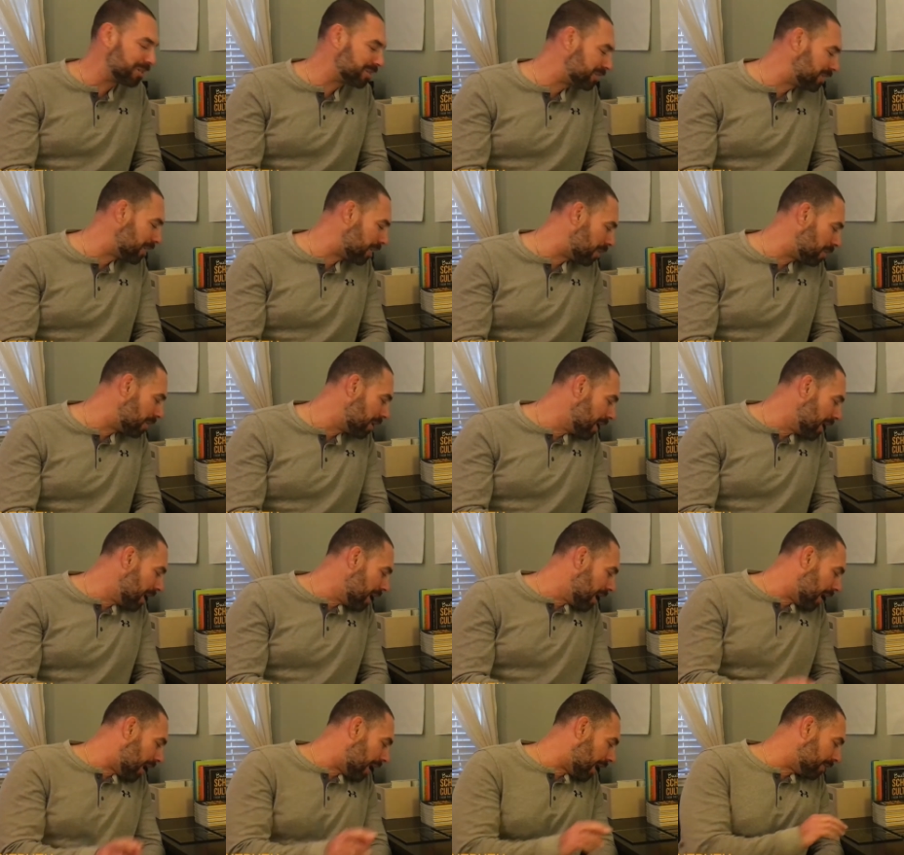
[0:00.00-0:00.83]
So
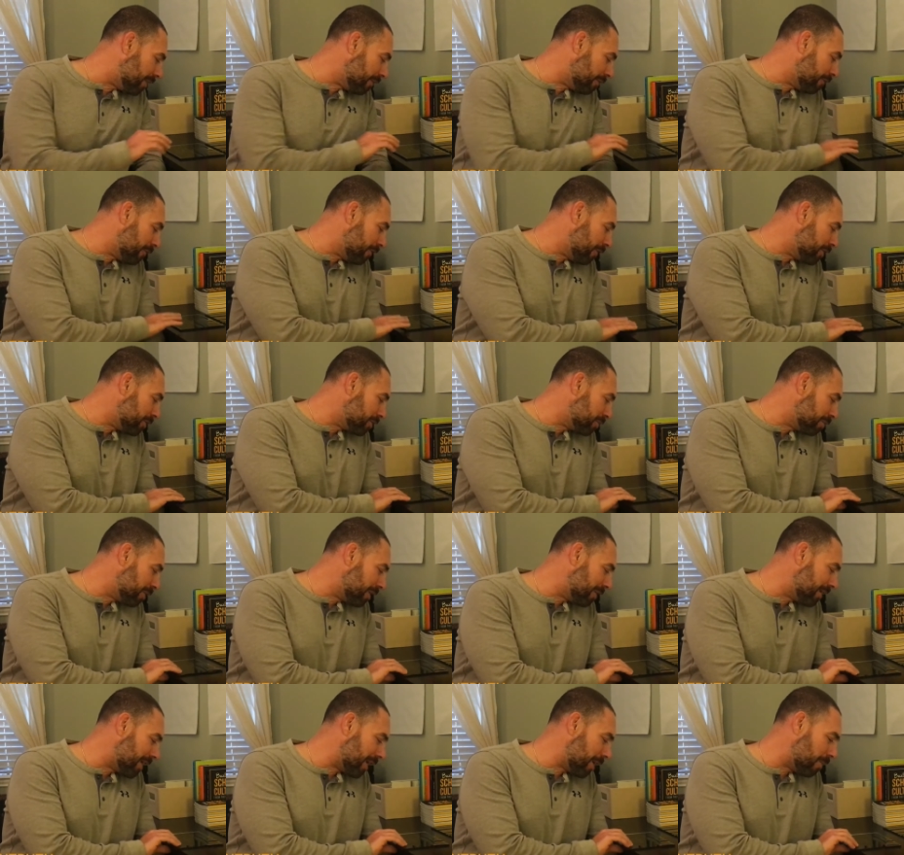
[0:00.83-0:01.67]
uh, the first
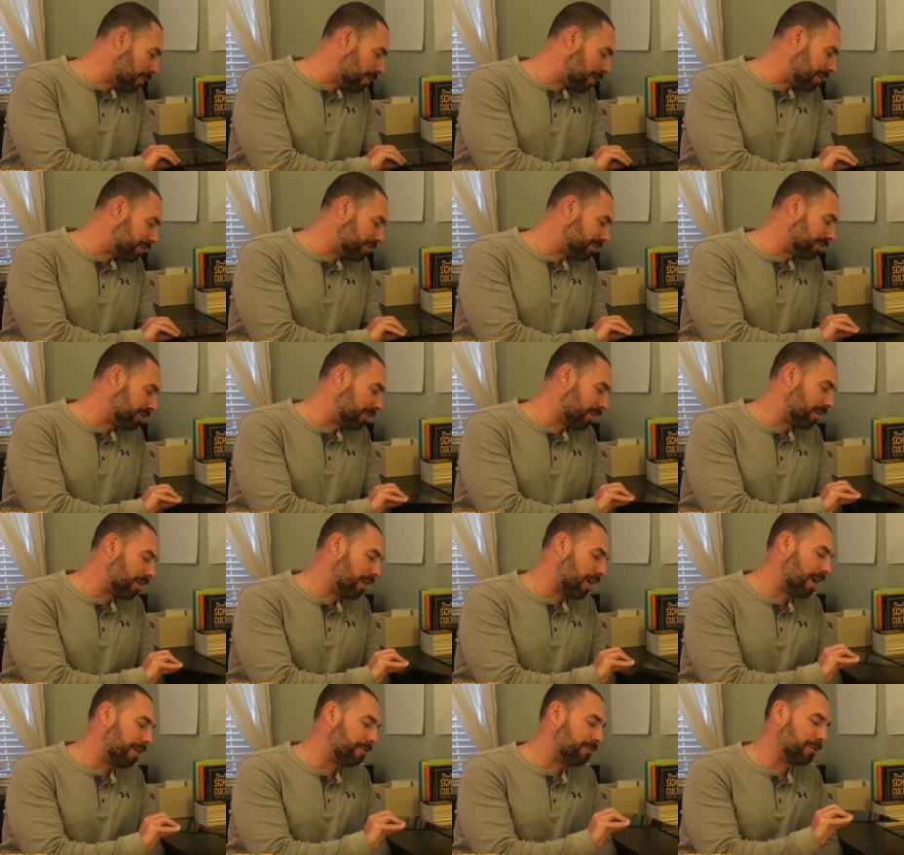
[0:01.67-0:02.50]
one that I want to
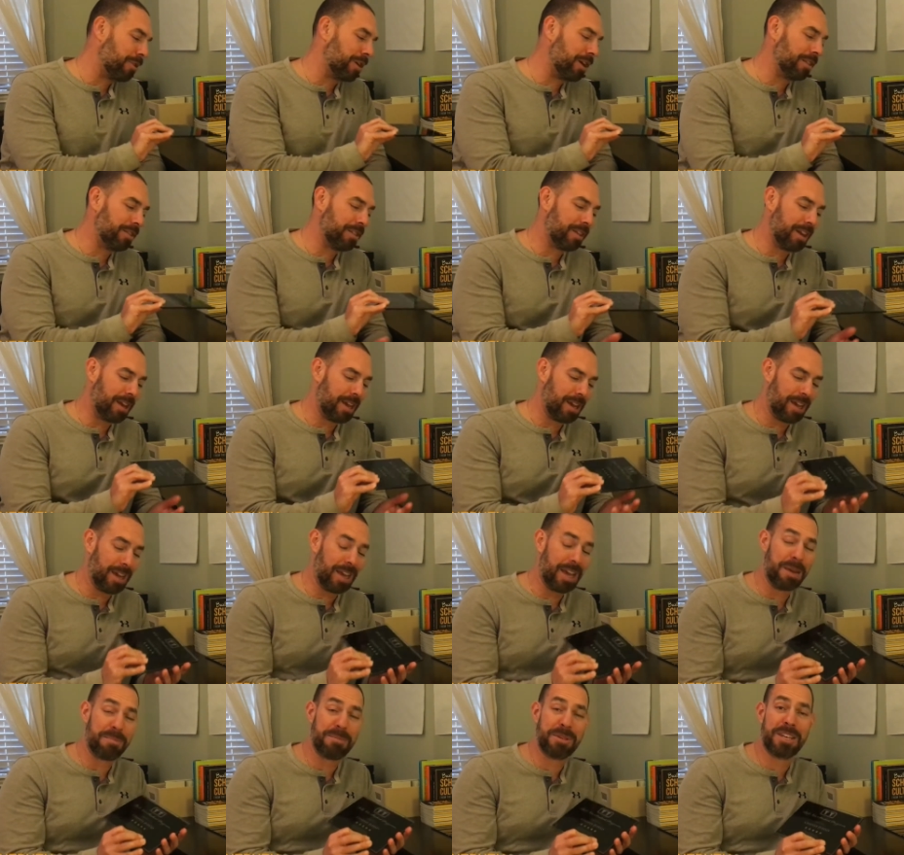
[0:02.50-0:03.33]
start off with, and I, I
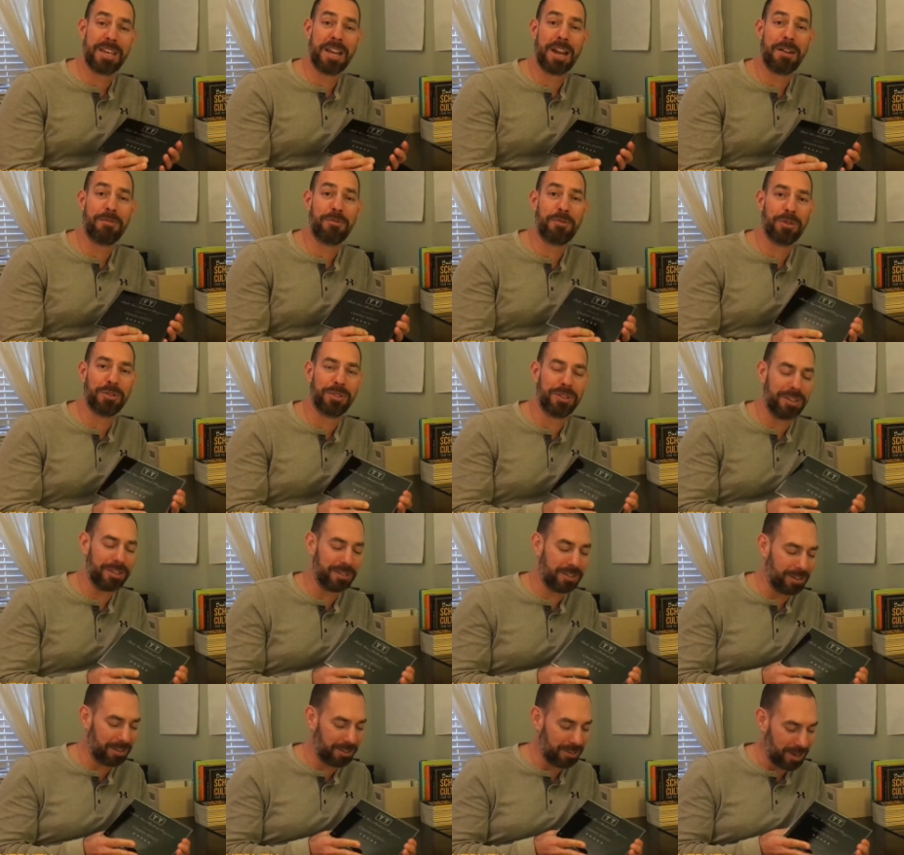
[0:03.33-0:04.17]
got to be careful with
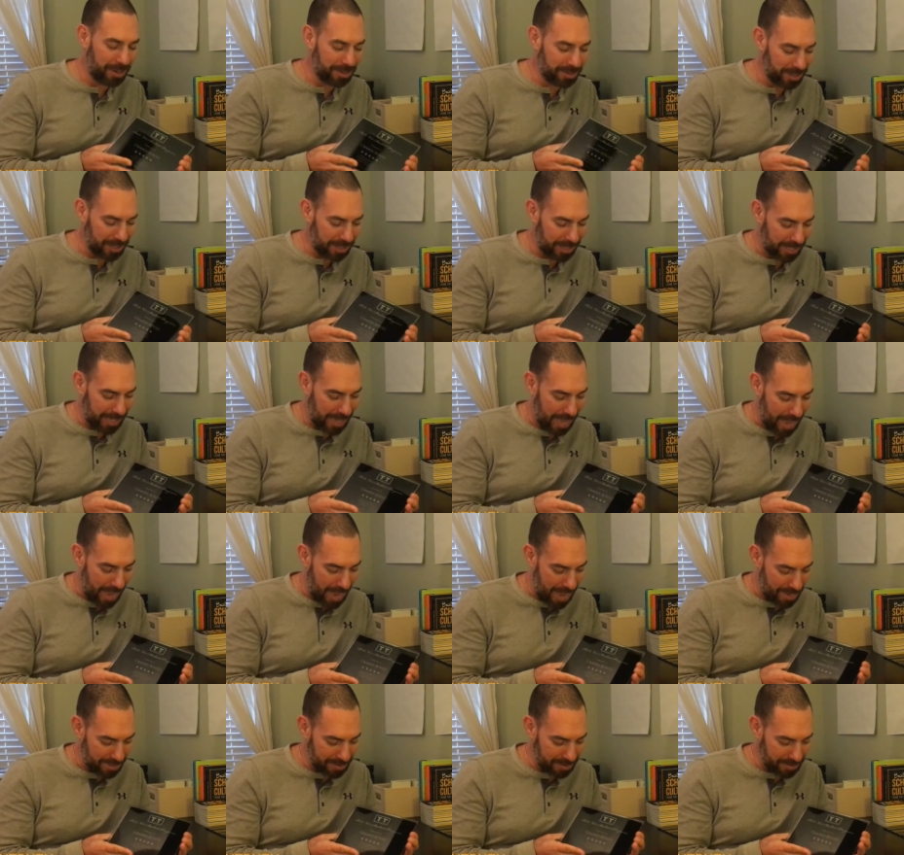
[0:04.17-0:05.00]
these because they're actually
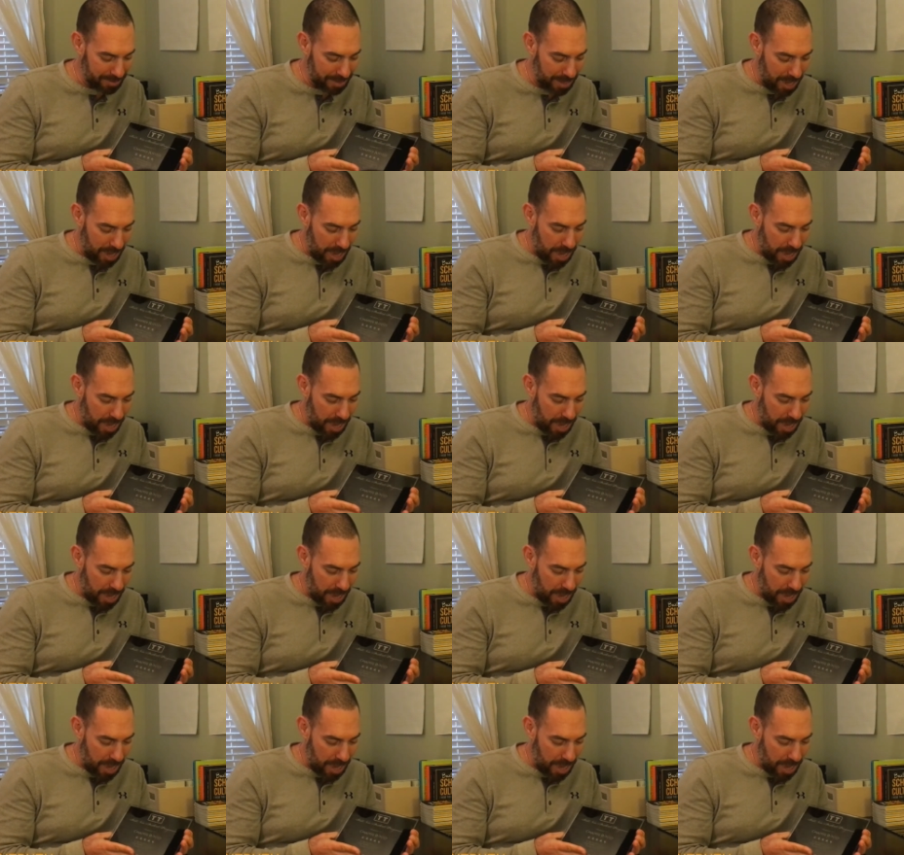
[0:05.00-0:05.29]
glass